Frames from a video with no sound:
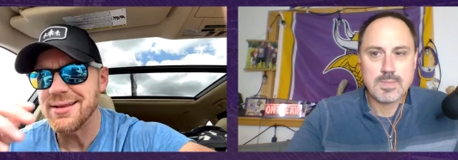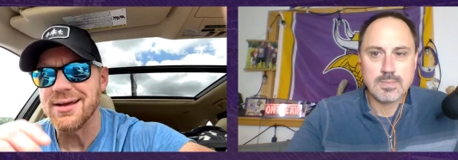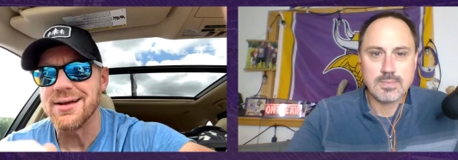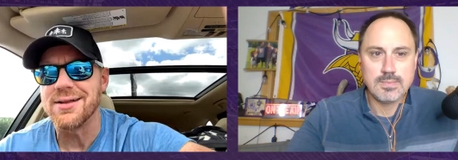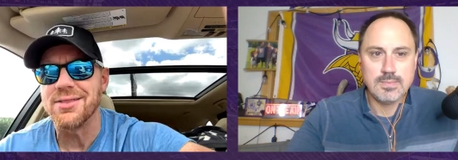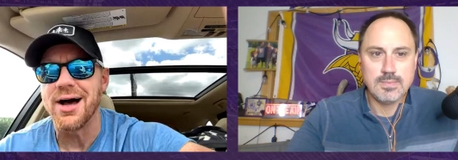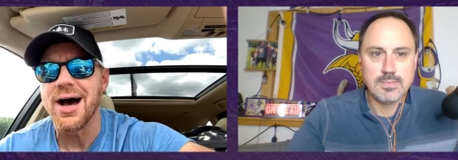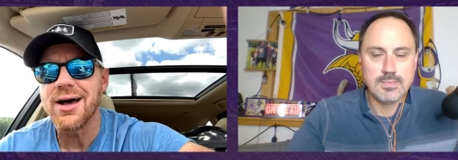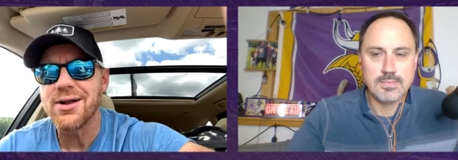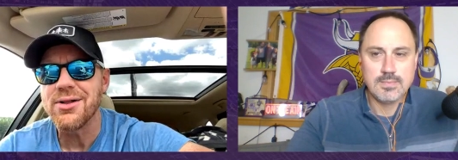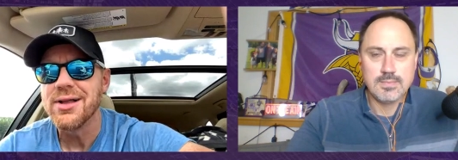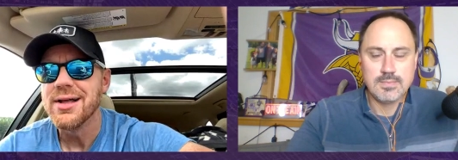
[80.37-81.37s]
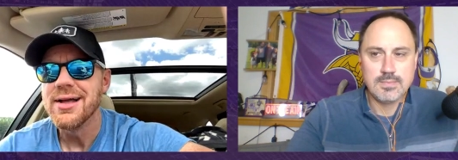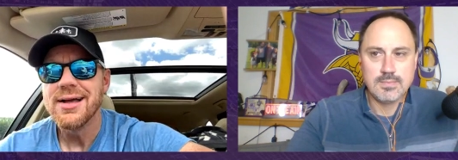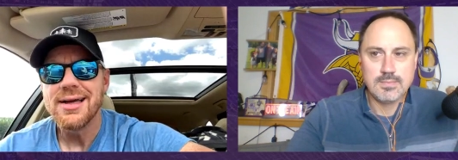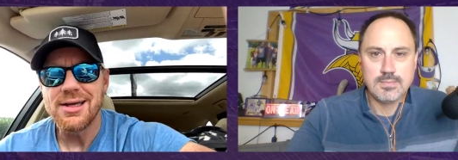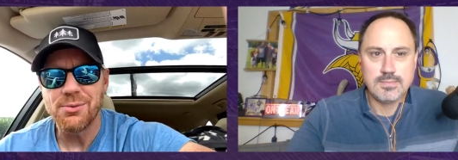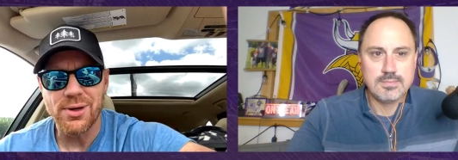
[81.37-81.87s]
Speaker 1: the the huddle.
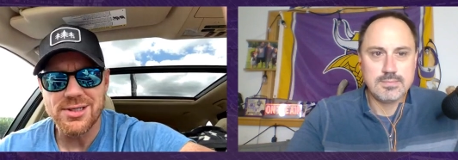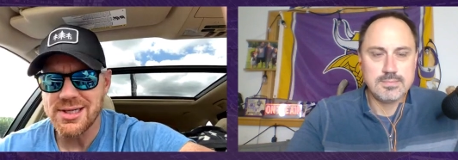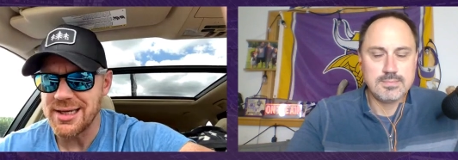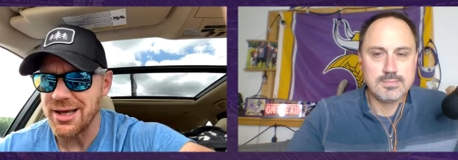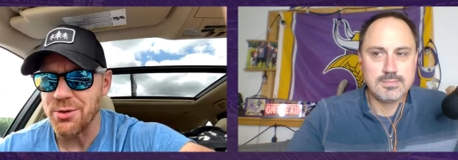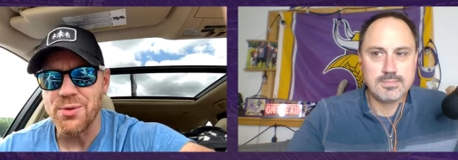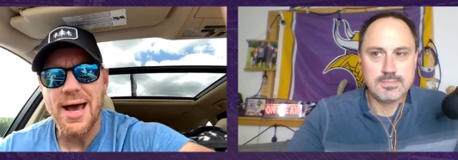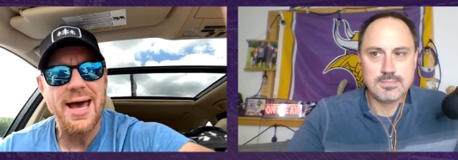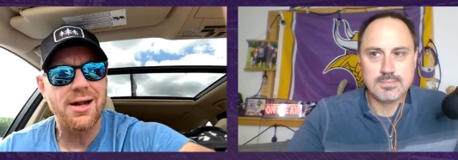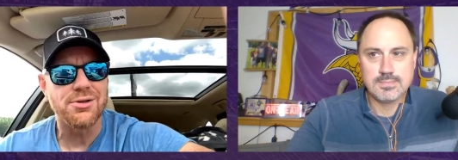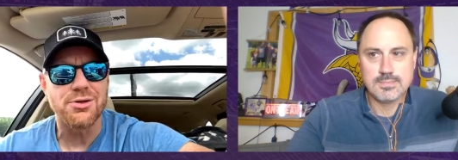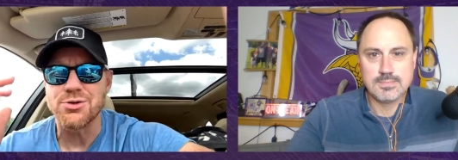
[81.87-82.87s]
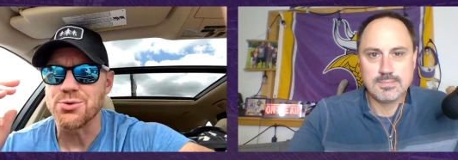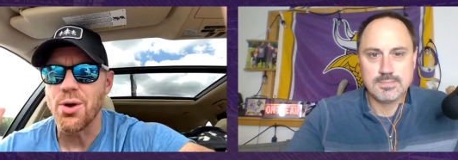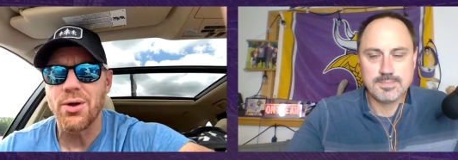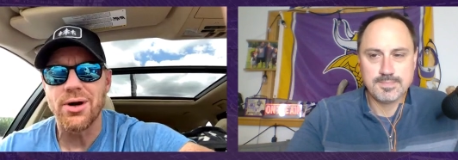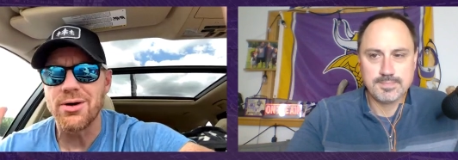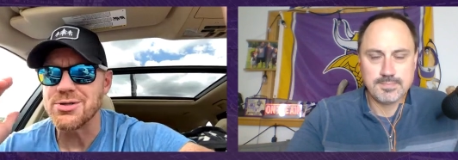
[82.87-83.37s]
He wasn't getting rattled. He was
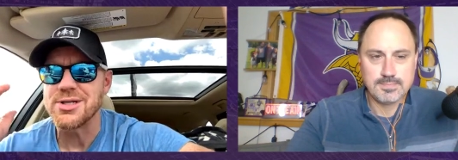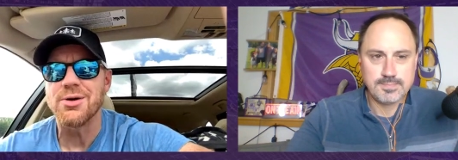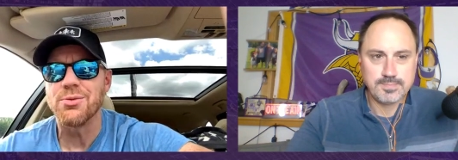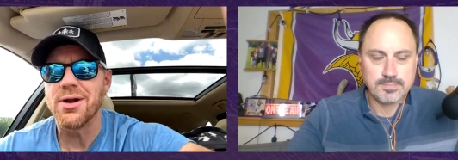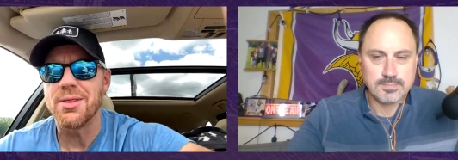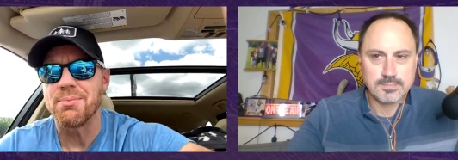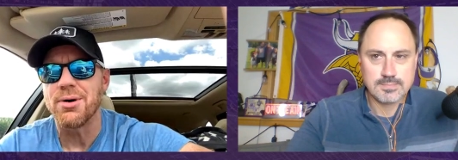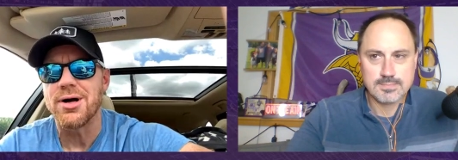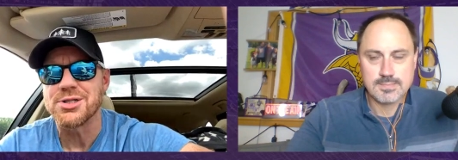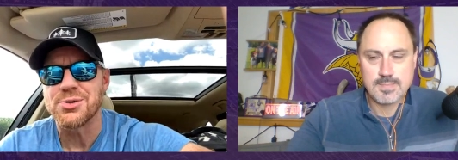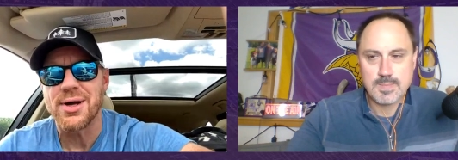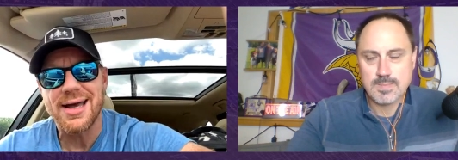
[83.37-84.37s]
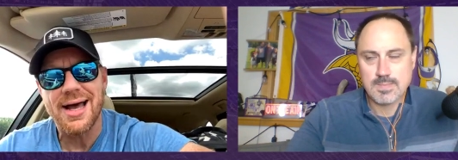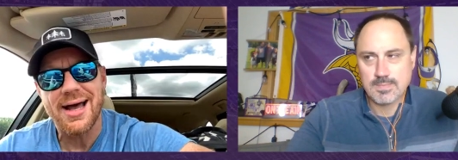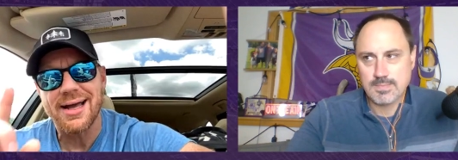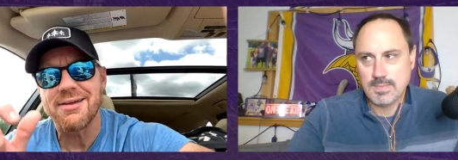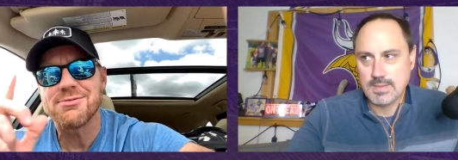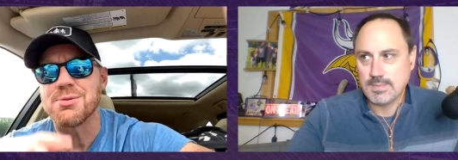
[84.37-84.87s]
rolling all was getting rid of the ball. So I uh,
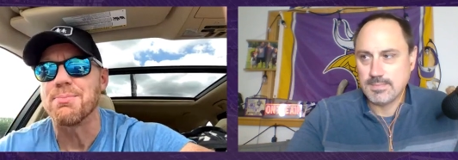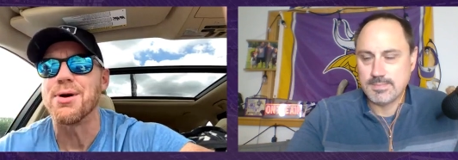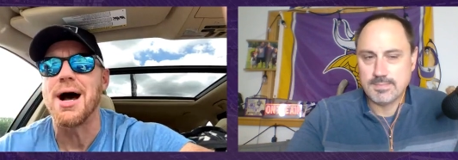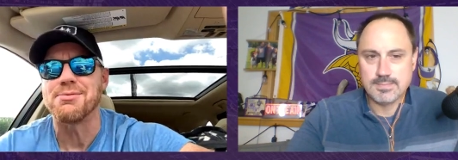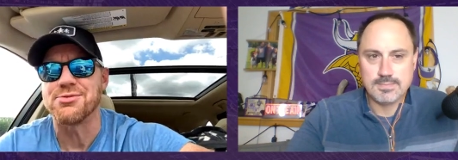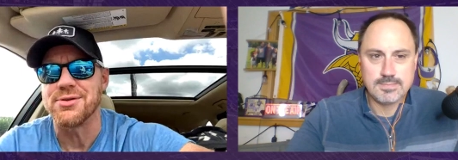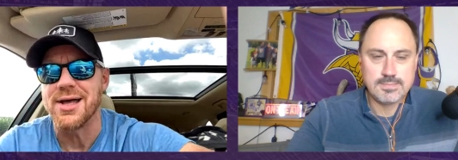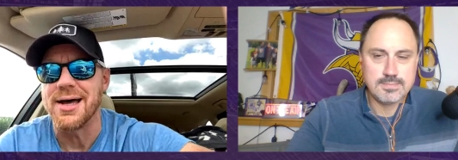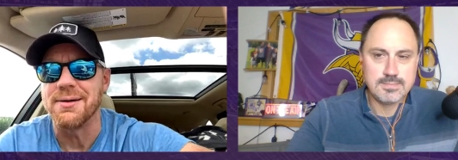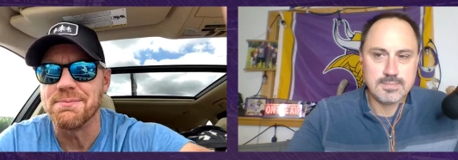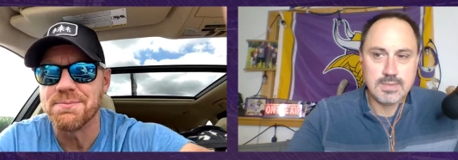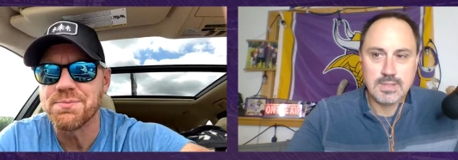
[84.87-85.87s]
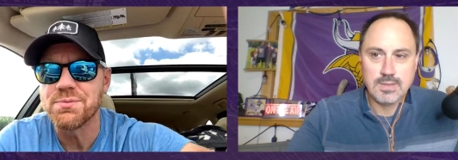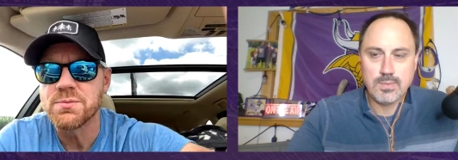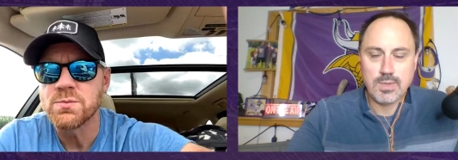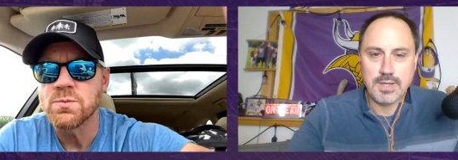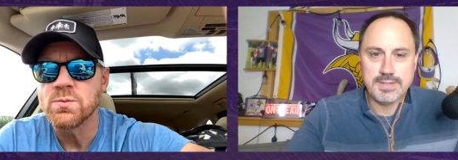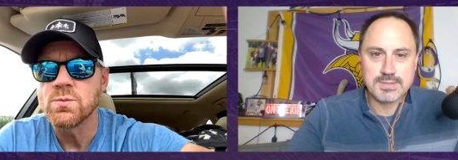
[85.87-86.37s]
give him some props for that.
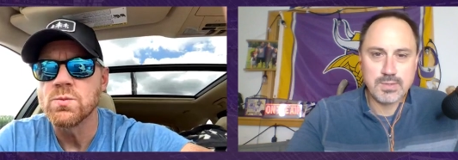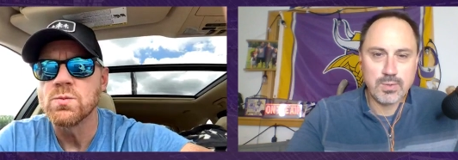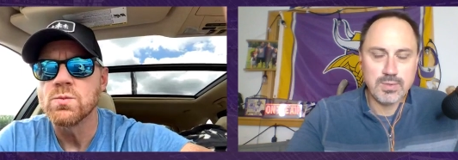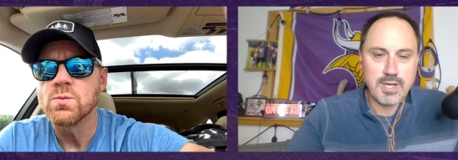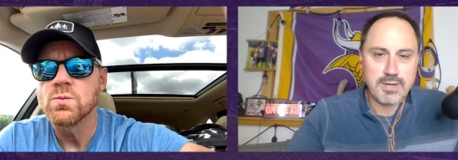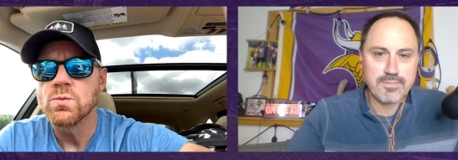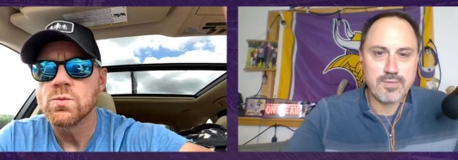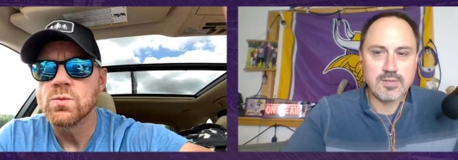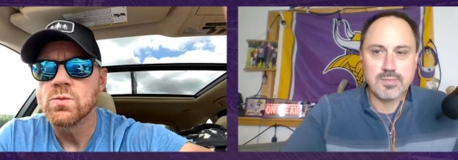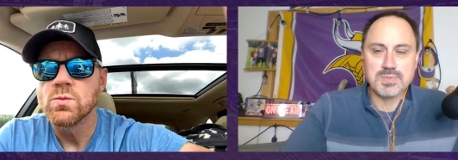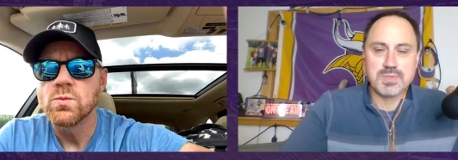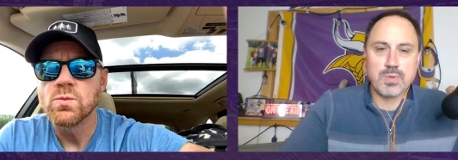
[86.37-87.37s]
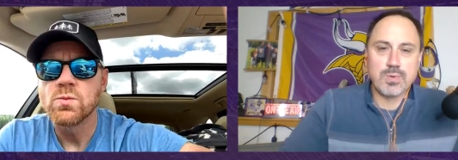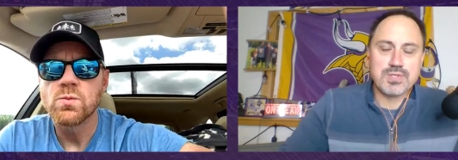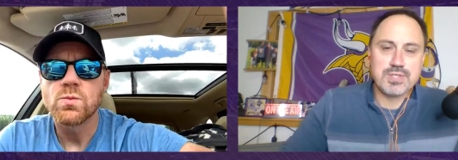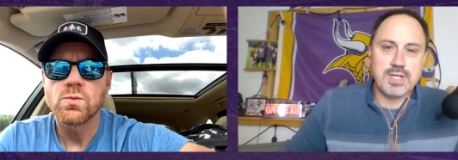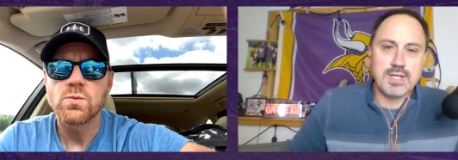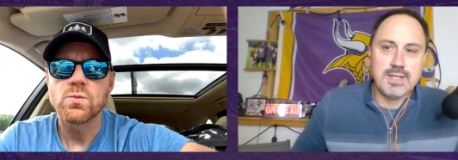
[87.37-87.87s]
Speaker 2: Well, and his old line in front of him was
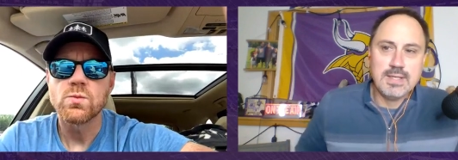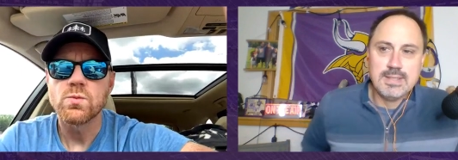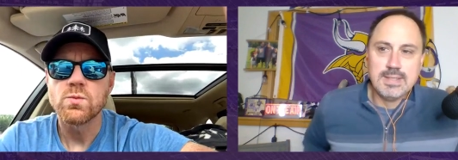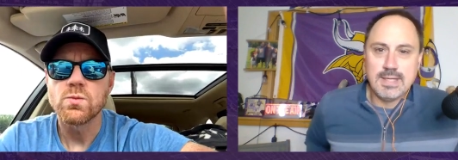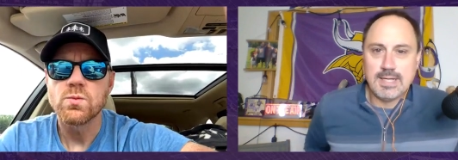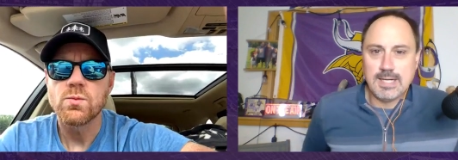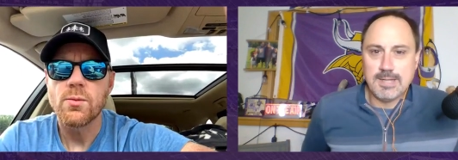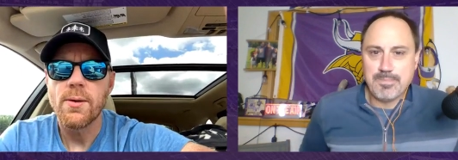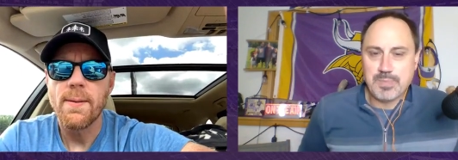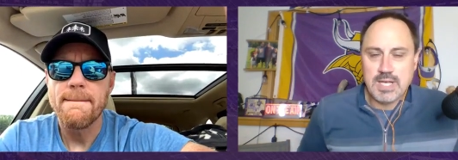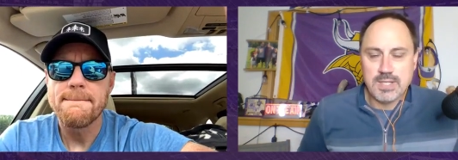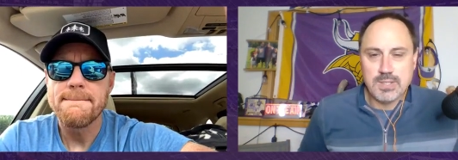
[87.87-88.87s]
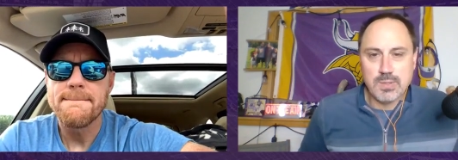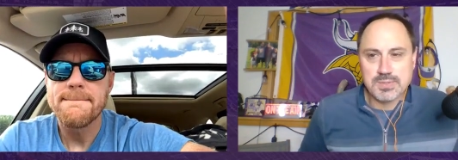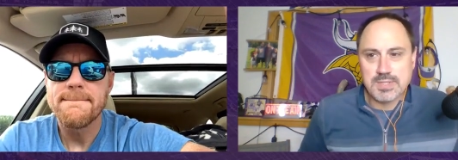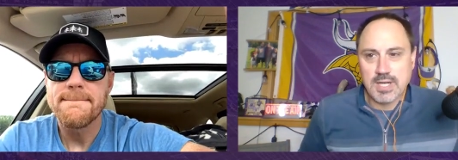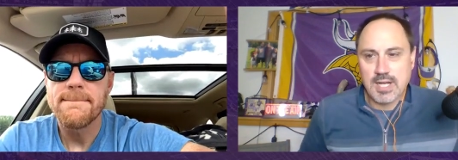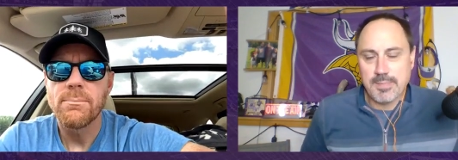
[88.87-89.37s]
horseshit. Um, he had no
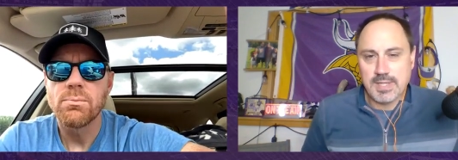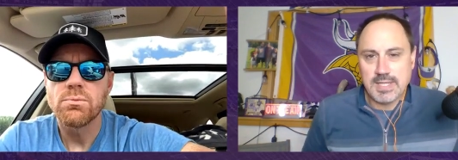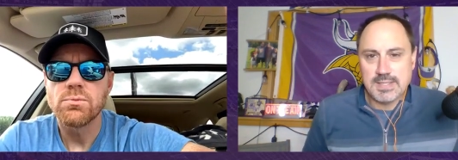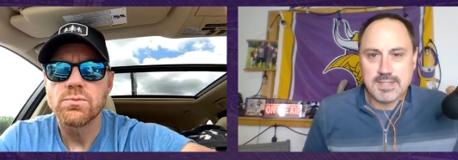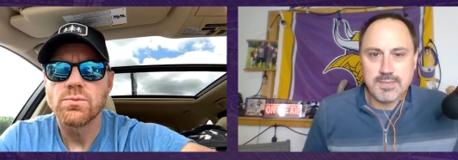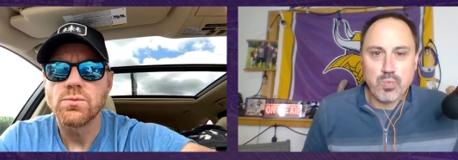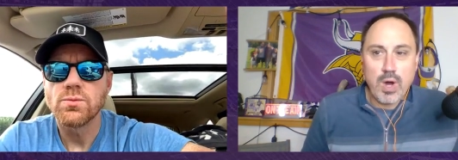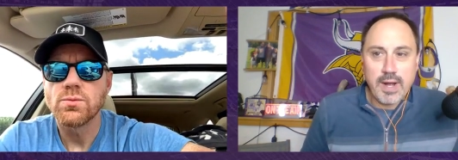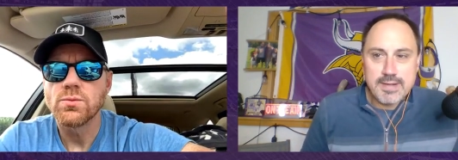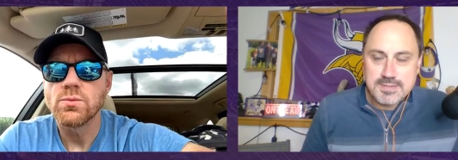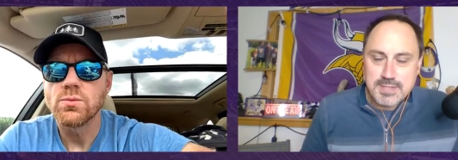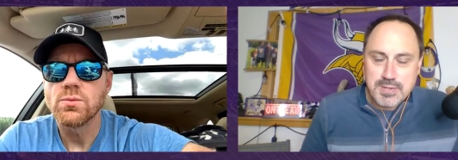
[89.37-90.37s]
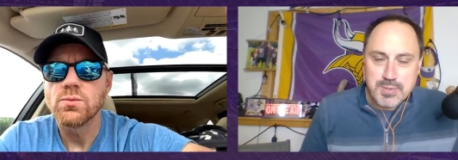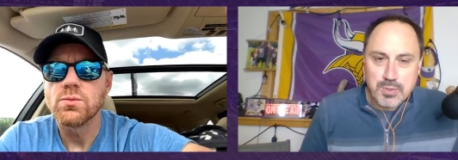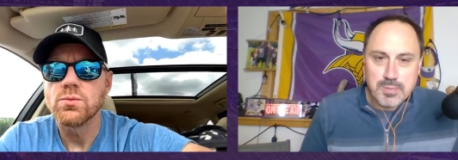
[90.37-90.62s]
time, but he did wisely throw the